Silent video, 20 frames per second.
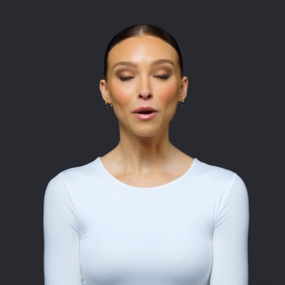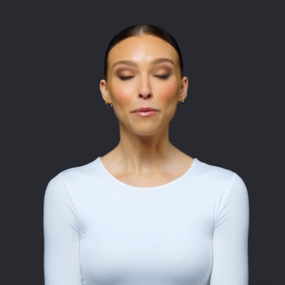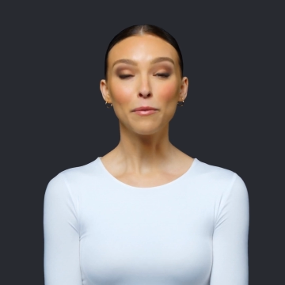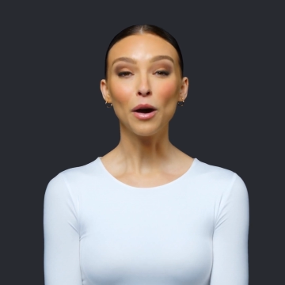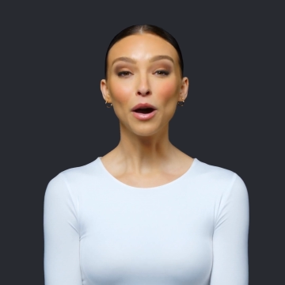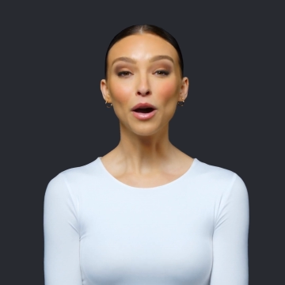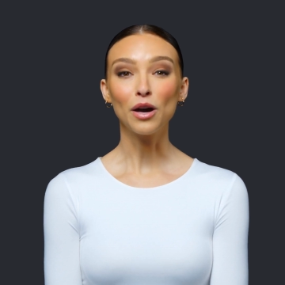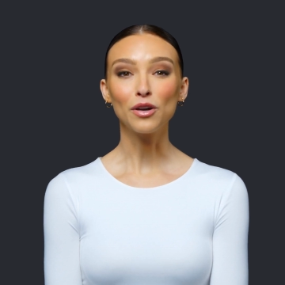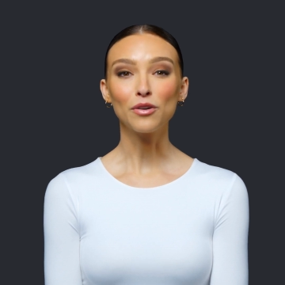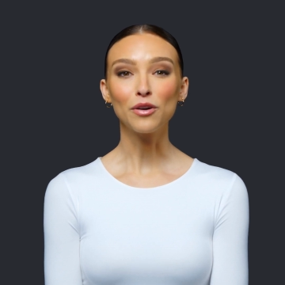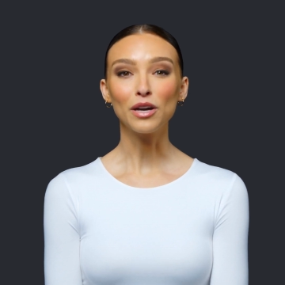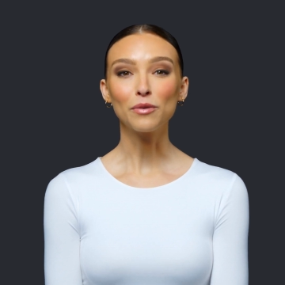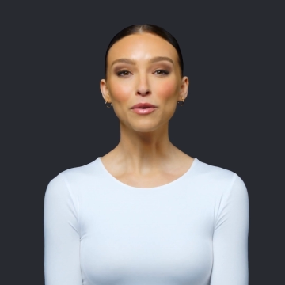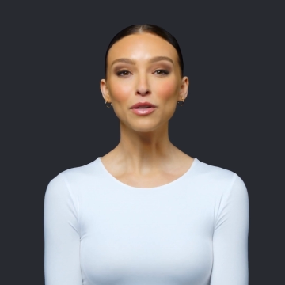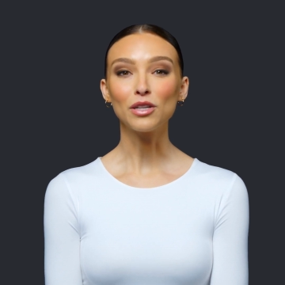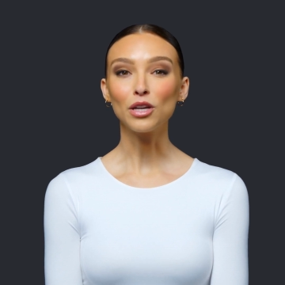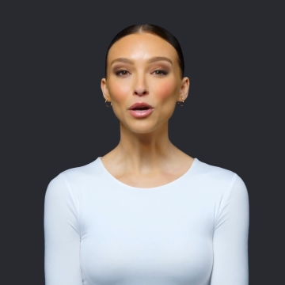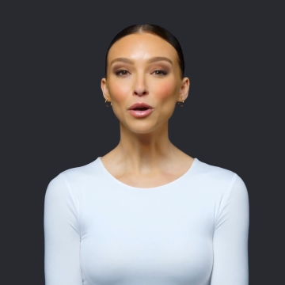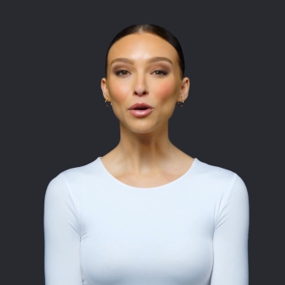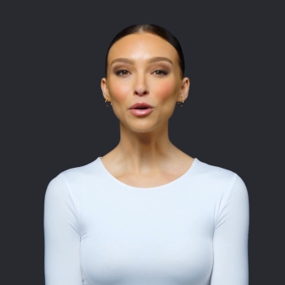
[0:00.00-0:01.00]
partnering
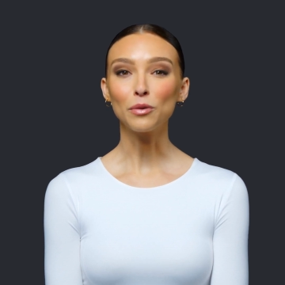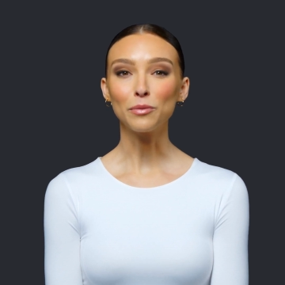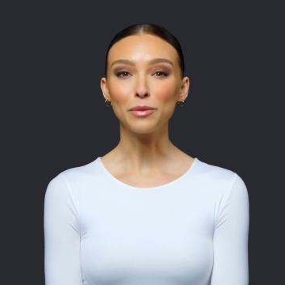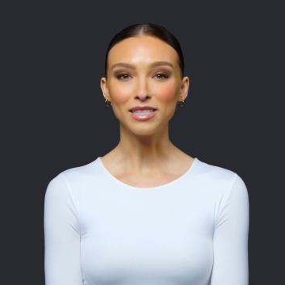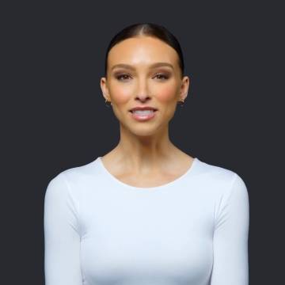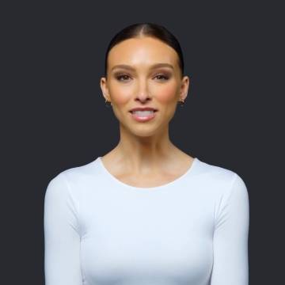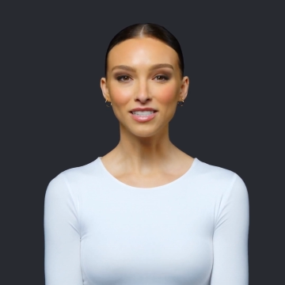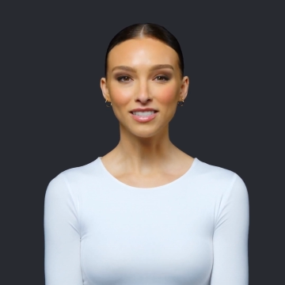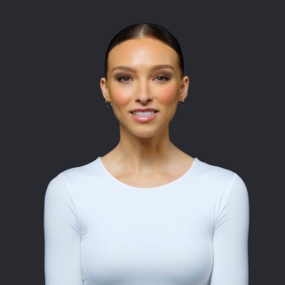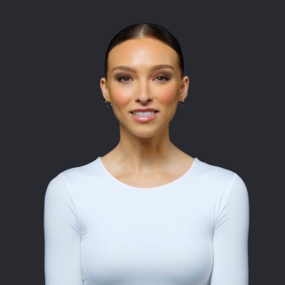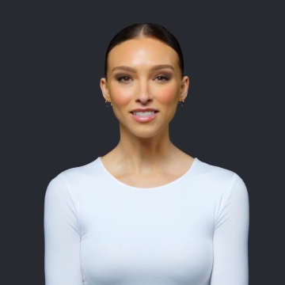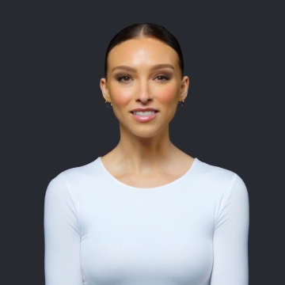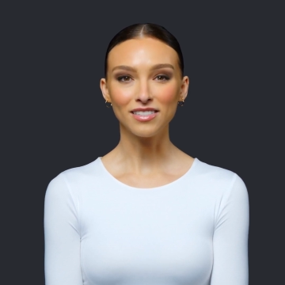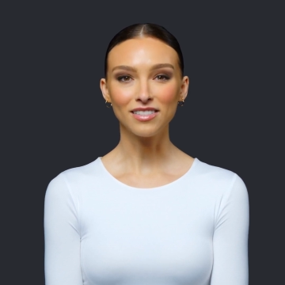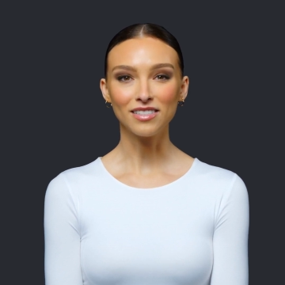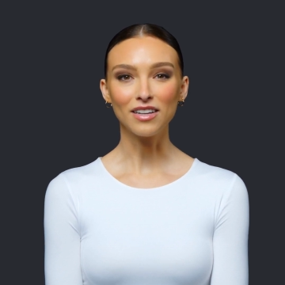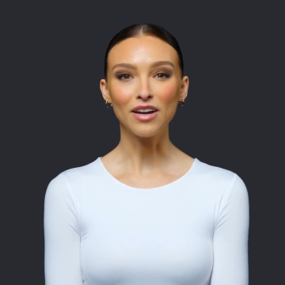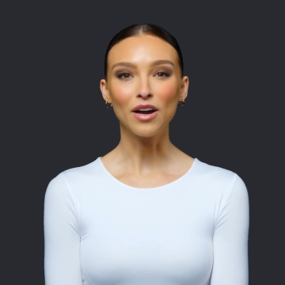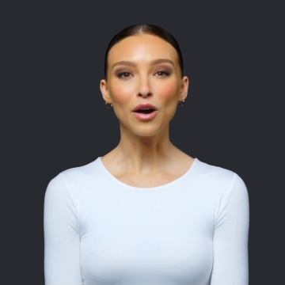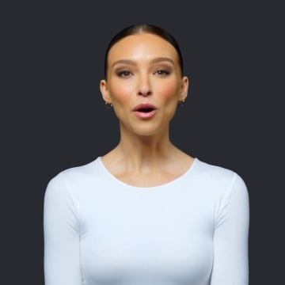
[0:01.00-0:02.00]
with local
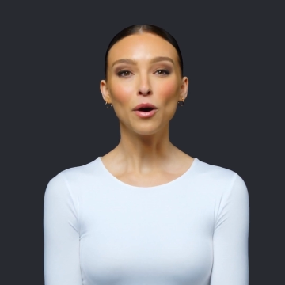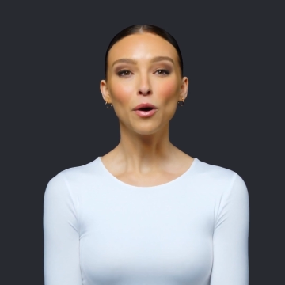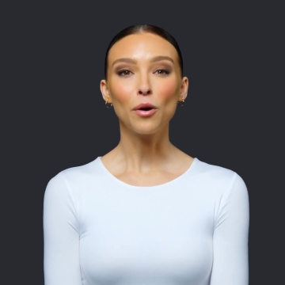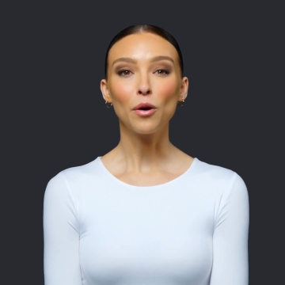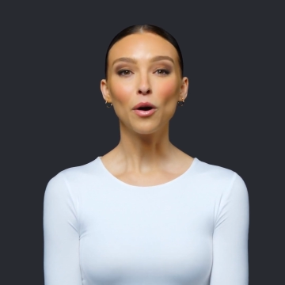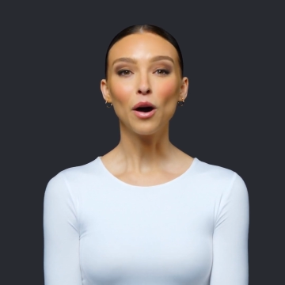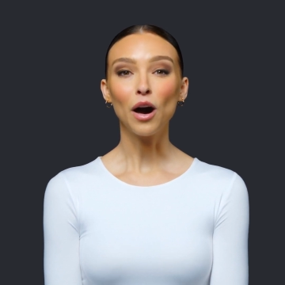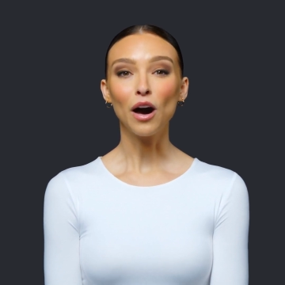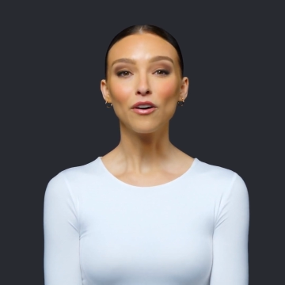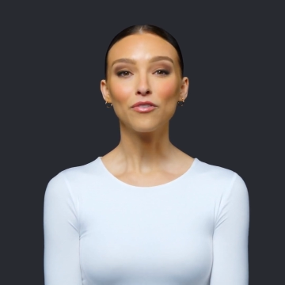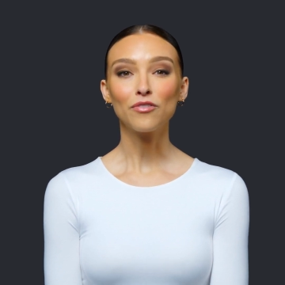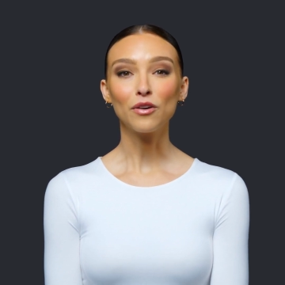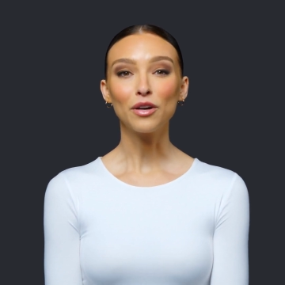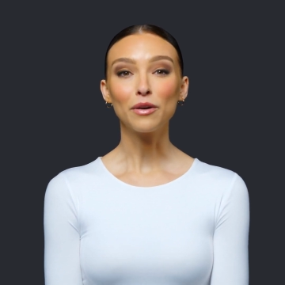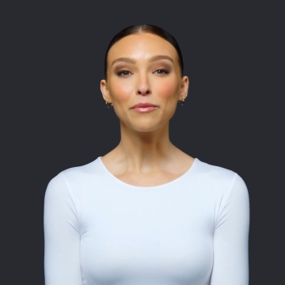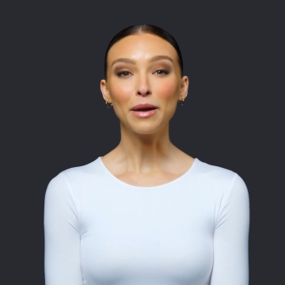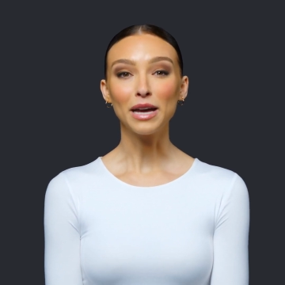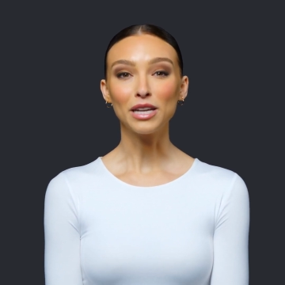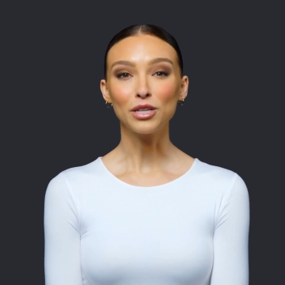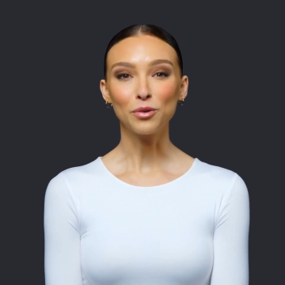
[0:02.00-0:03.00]
businesses, or
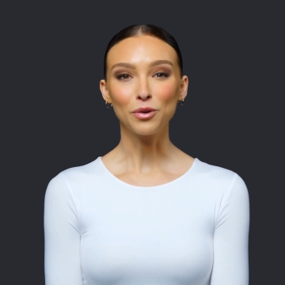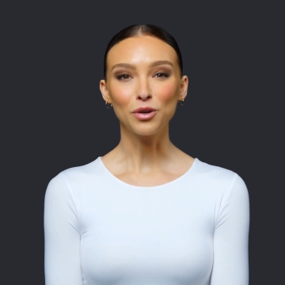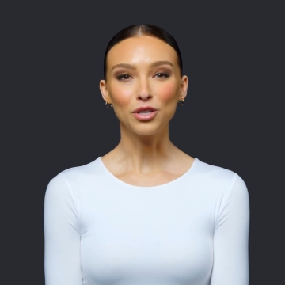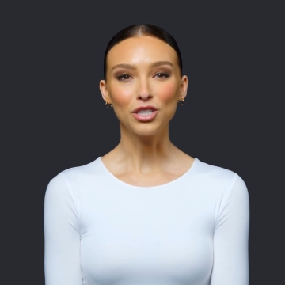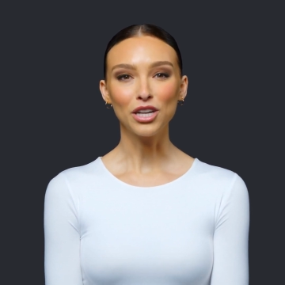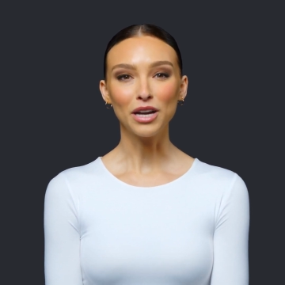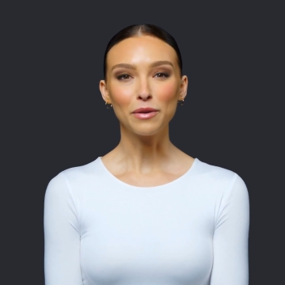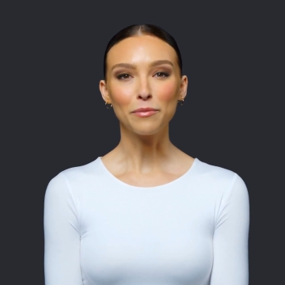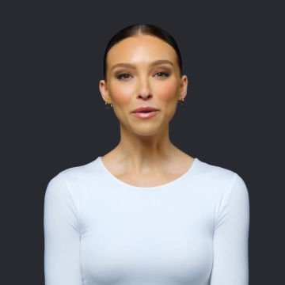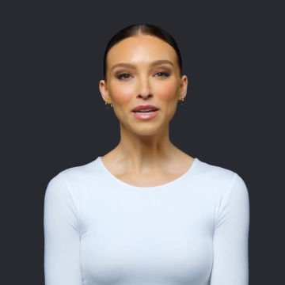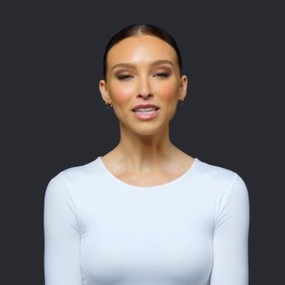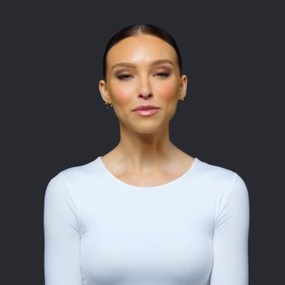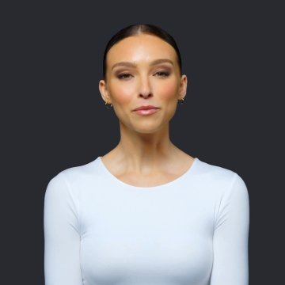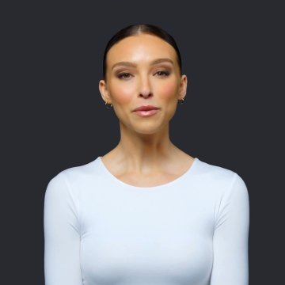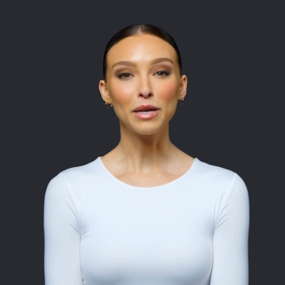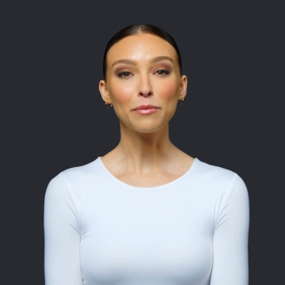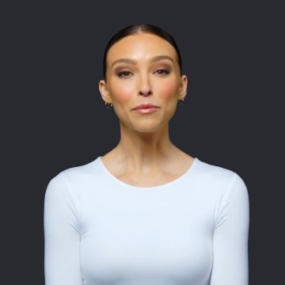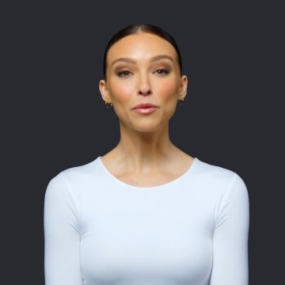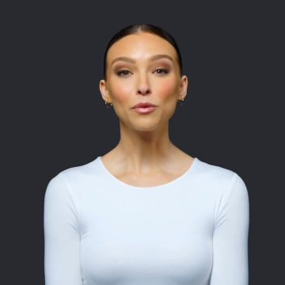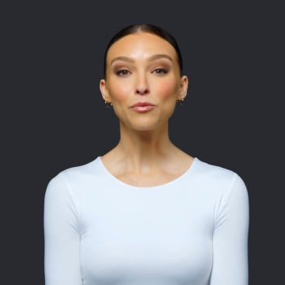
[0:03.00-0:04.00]
offering mentorship as
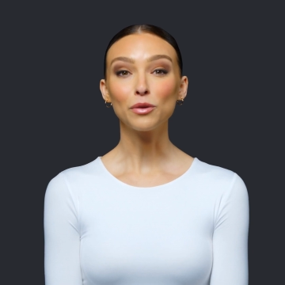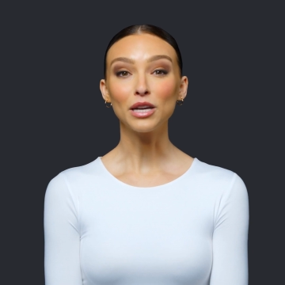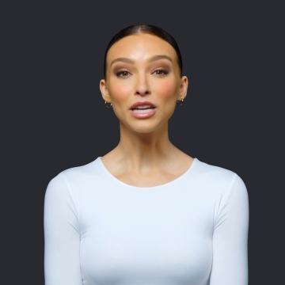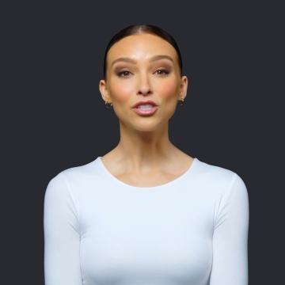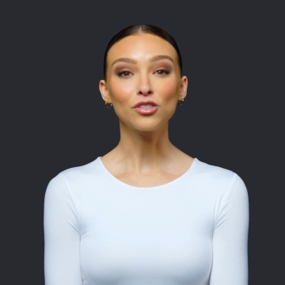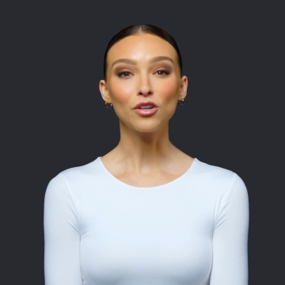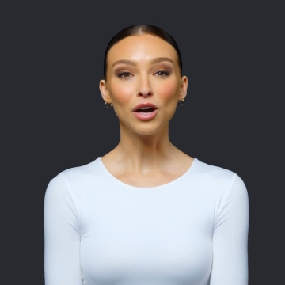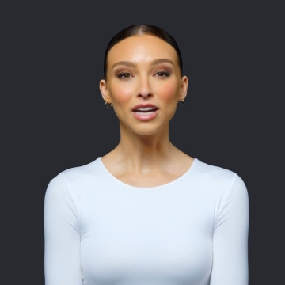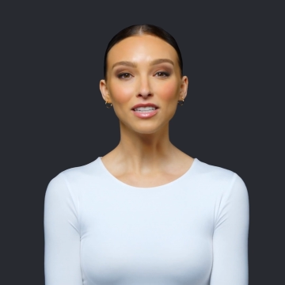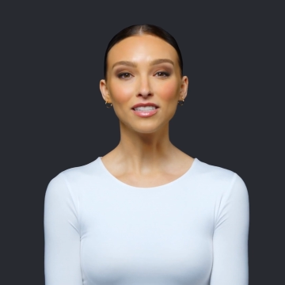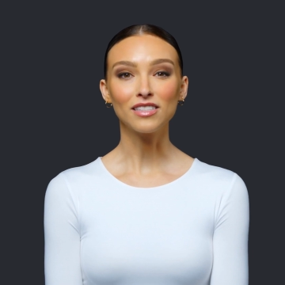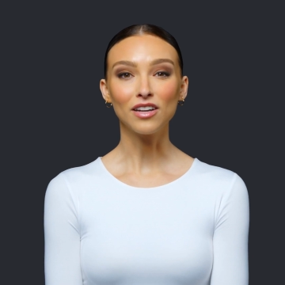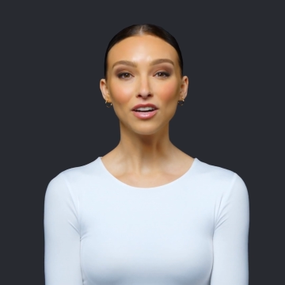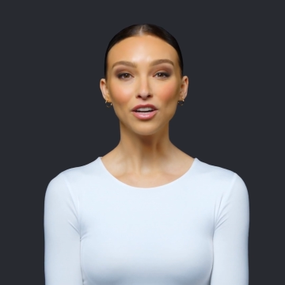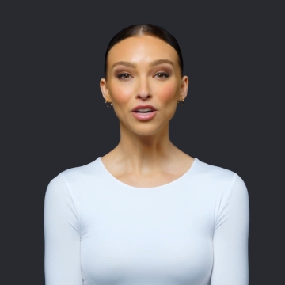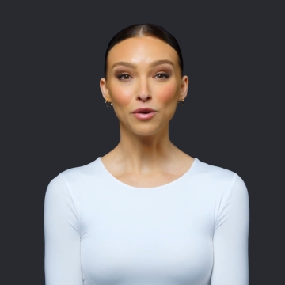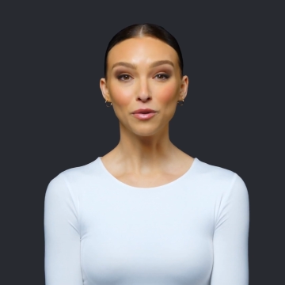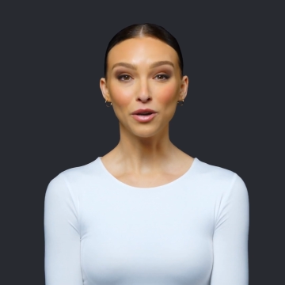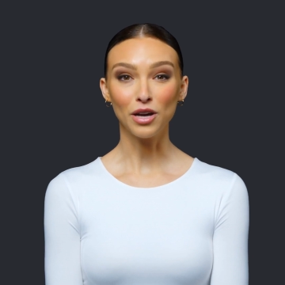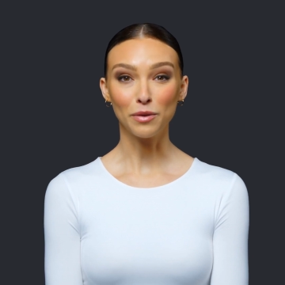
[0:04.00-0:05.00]
people retrace their
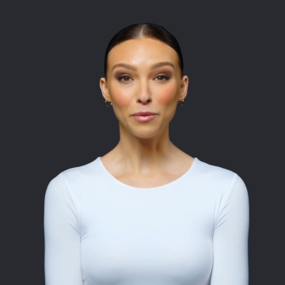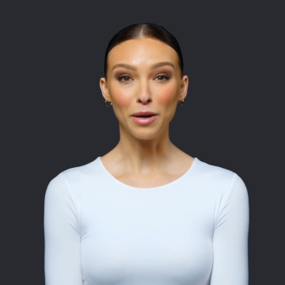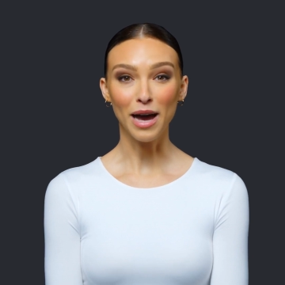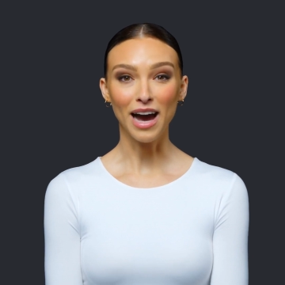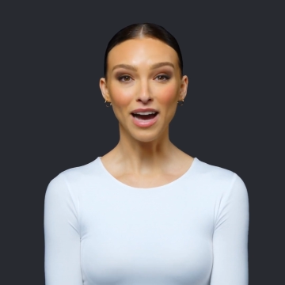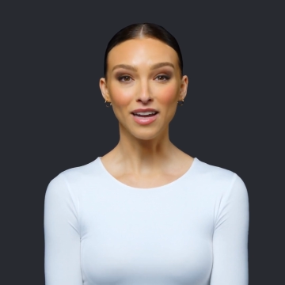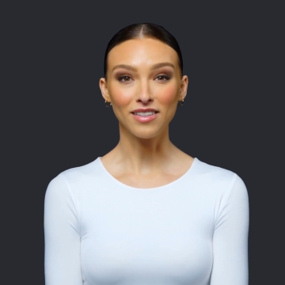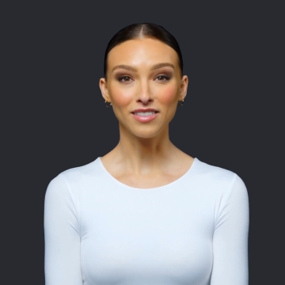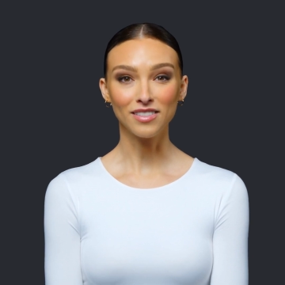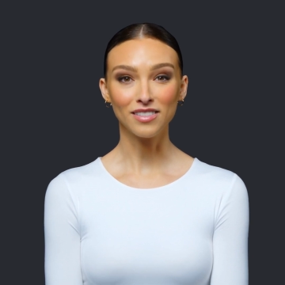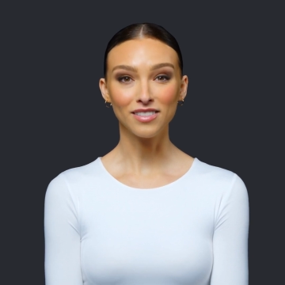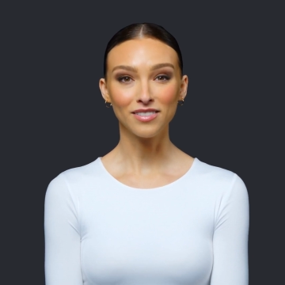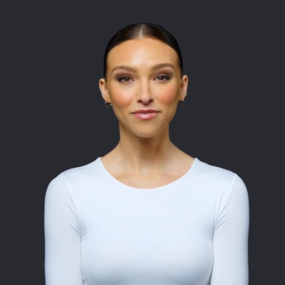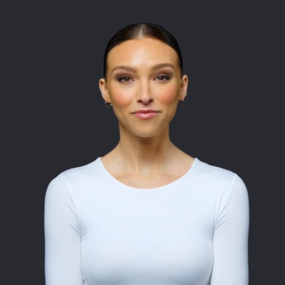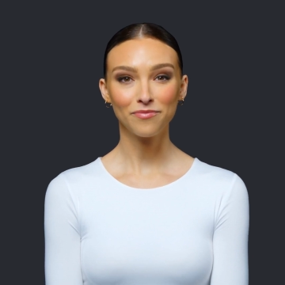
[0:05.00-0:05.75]
career paths.